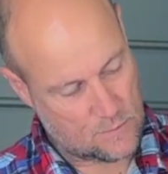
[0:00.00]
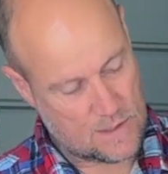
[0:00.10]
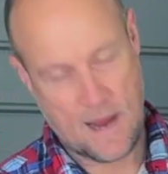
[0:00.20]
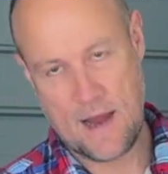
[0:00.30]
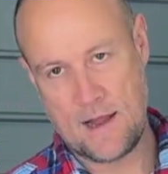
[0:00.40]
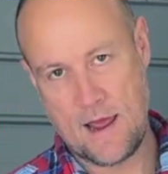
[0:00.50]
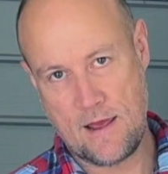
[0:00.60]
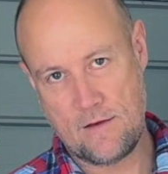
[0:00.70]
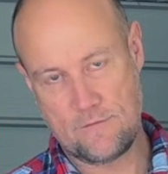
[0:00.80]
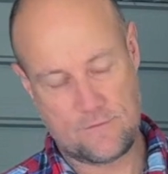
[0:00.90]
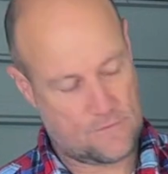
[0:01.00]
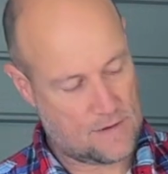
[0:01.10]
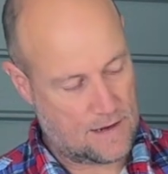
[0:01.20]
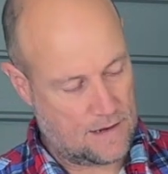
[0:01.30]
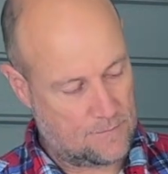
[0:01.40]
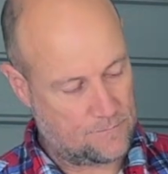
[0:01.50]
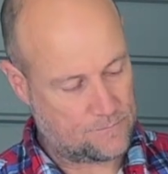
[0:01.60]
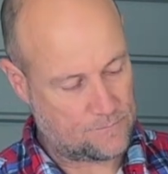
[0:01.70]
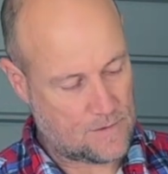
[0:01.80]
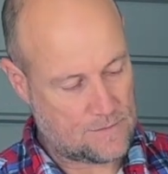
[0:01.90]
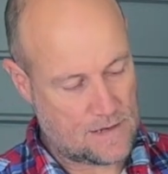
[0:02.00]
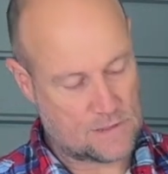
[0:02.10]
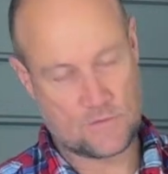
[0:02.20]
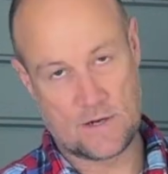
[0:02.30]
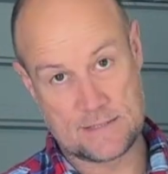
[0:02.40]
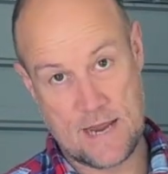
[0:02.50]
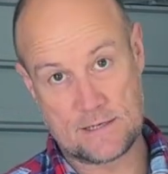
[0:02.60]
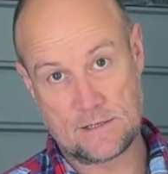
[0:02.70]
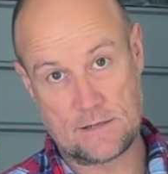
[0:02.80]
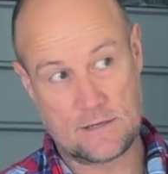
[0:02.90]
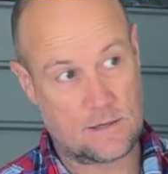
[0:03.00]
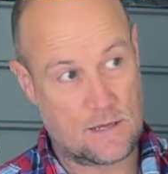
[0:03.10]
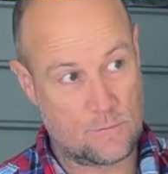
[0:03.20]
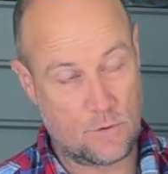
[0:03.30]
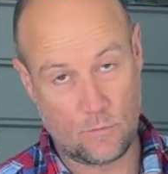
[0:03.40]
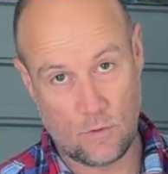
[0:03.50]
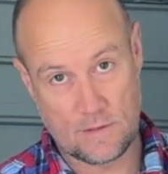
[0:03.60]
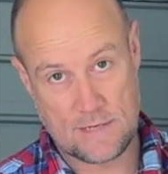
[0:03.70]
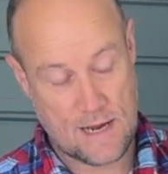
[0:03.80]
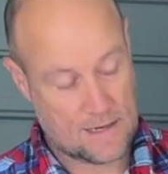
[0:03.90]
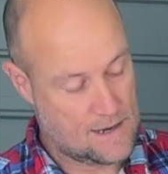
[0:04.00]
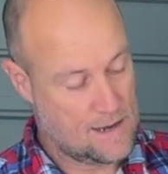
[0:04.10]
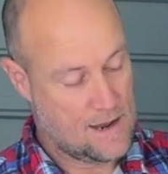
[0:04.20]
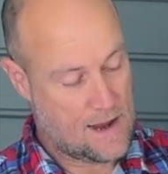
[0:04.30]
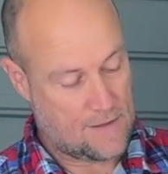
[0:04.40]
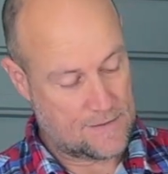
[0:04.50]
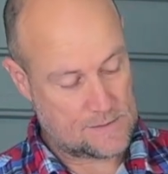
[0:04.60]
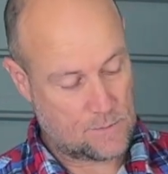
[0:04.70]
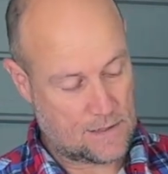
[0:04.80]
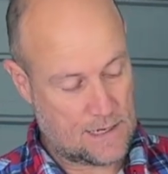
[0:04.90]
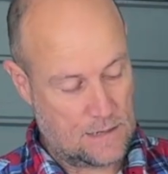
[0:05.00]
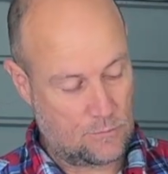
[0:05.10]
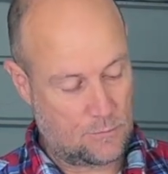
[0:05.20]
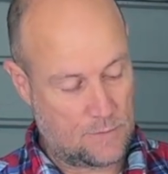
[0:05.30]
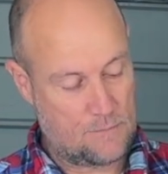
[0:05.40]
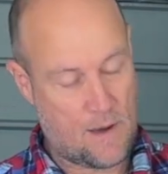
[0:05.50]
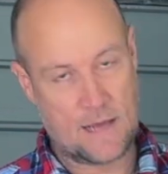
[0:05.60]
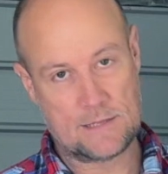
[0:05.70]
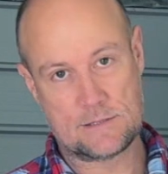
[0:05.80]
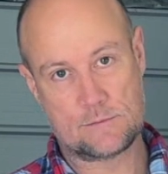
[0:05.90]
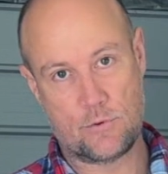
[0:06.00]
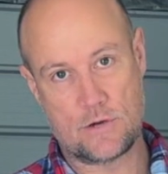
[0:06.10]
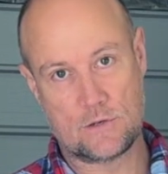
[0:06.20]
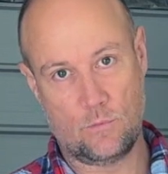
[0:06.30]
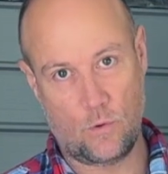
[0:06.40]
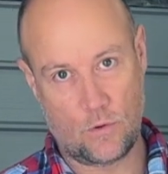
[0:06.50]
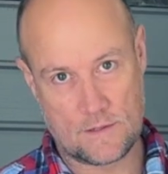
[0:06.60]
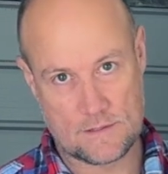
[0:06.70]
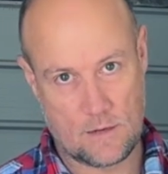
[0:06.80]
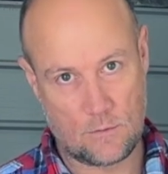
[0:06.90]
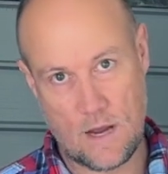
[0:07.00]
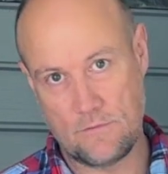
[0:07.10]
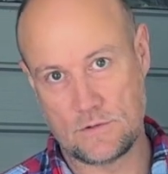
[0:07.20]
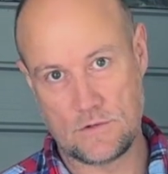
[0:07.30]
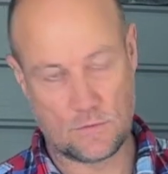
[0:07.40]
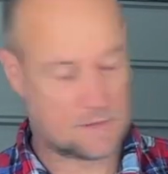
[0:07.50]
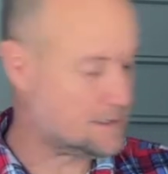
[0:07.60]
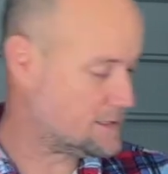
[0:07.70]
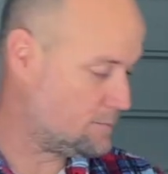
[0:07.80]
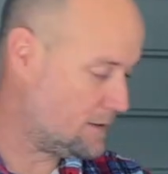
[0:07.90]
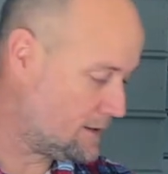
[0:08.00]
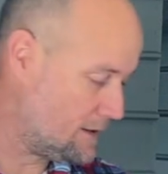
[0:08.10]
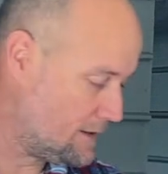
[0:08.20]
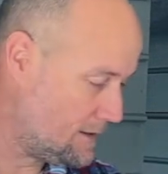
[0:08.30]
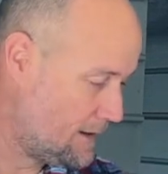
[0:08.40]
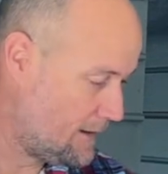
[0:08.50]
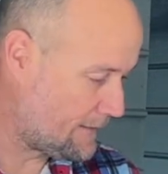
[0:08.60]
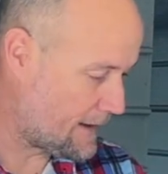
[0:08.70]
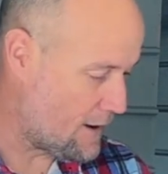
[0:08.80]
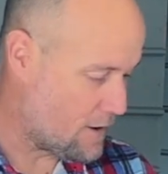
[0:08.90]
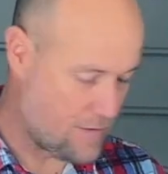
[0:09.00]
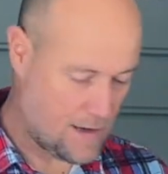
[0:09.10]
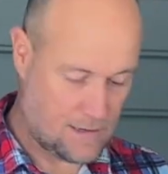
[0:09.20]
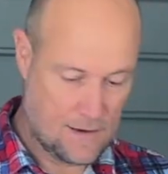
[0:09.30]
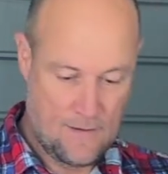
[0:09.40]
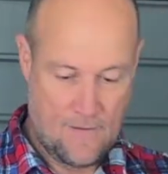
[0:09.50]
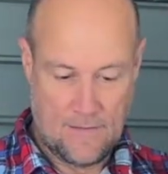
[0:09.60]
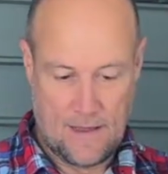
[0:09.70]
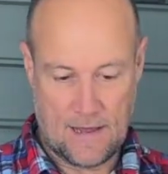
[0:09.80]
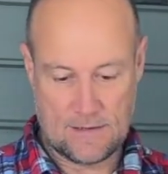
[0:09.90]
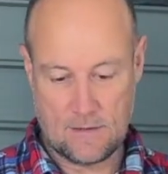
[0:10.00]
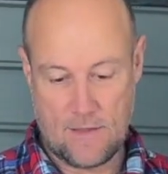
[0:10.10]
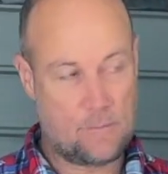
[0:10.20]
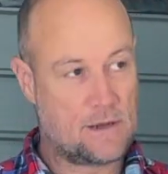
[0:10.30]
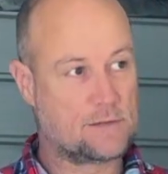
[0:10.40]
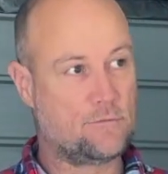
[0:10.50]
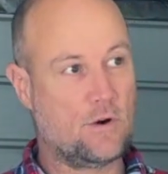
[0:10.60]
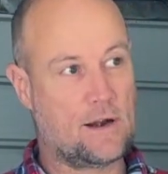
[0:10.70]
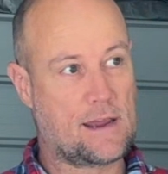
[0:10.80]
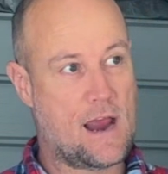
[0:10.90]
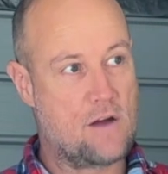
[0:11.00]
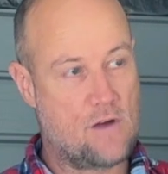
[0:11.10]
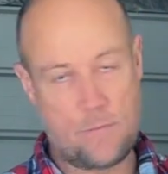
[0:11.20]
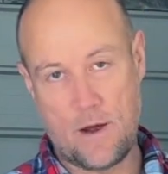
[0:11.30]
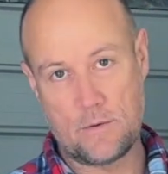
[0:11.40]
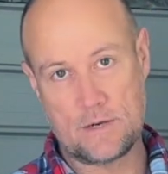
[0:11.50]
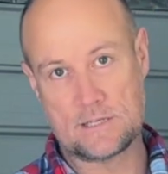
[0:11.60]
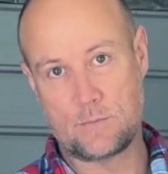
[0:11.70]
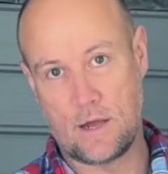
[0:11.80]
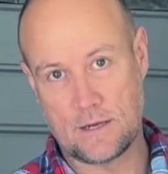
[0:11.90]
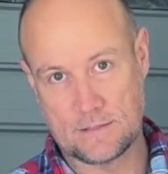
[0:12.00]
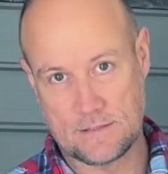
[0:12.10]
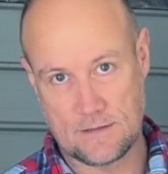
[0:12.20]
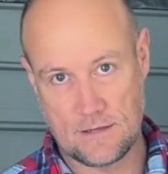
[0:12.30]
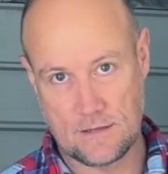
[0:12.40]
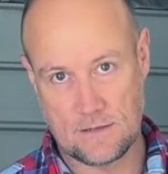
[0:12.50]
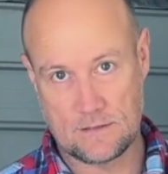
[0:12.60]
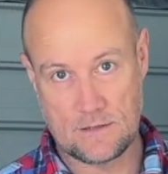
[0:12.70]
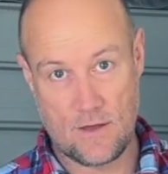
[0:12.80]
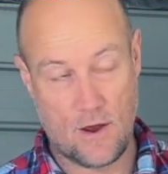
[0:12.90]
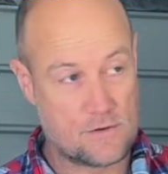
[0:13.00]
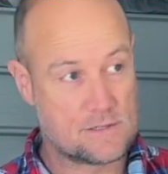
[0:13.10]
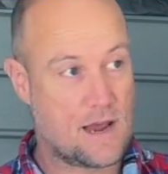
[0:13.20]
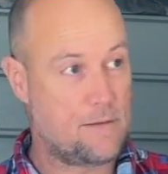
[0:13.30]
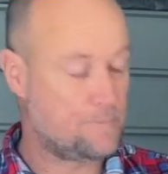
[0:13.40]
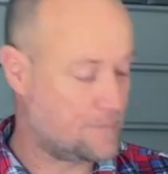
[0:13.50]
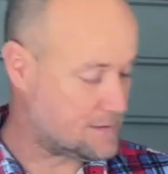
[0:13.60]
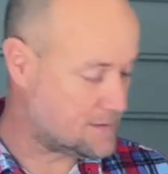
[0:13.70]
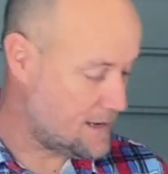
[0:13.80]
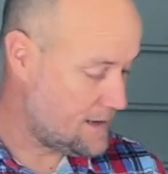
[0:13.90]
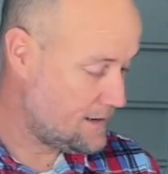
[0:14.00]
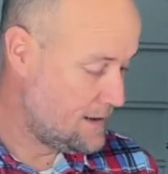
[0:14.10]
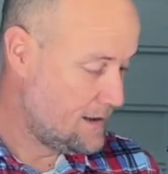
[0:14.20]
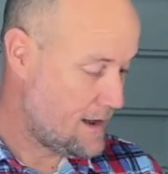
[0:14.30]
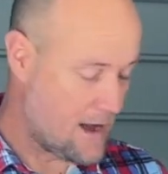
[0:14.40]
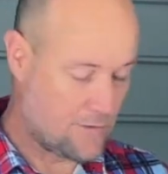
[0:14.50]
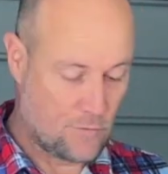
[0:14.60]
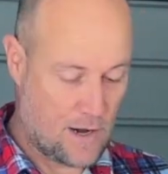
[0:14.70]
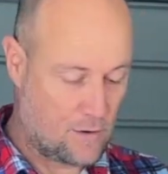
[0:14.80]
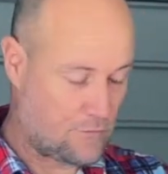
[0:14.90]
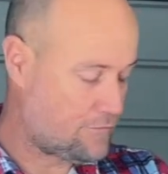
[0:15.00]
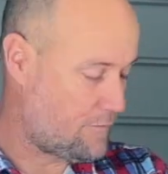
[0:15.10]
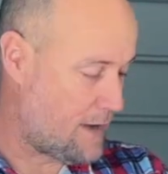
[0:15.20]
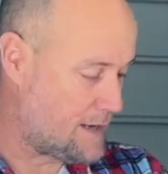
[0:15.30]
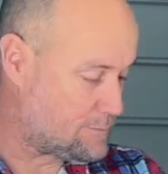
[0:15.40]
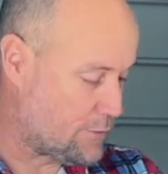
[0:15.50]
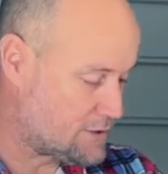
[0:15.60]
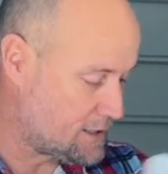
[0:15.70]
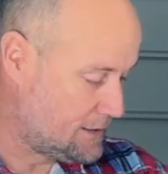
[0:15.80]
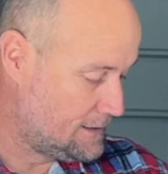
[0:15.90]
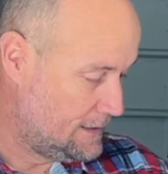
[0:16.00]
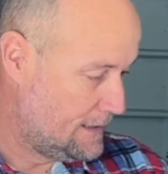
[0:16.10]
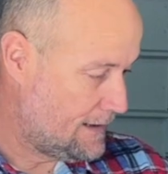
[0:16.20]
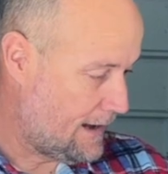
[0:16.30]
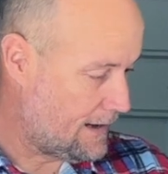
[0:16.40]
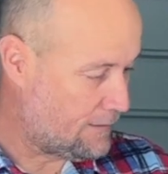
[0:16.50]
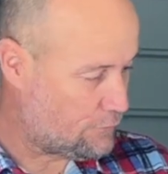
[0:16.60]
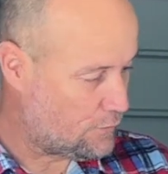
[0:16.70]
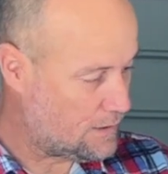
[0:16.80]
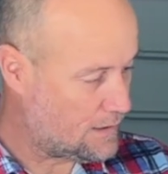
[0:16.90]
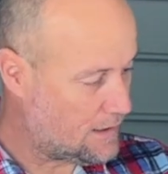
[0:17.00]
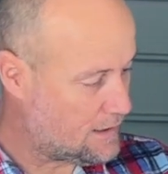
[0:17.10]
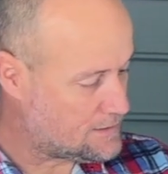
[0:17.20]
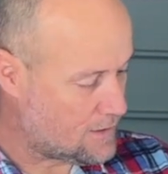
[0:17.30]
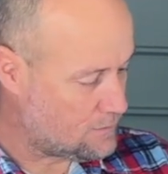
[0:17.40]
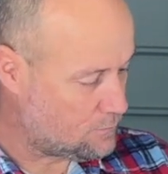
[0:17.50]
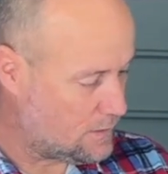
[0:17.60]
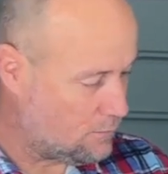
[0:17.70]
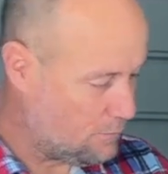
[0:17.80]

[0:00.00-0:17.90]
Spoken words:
we can have that just runs down to the inbuilt water tank, and this one here will be mains pressure water. So we'll have a dual system in the Caravan. That means if we're at a caravan park, we can just plug into the hose tap that's there and run off mains pressure. And if we don't, we will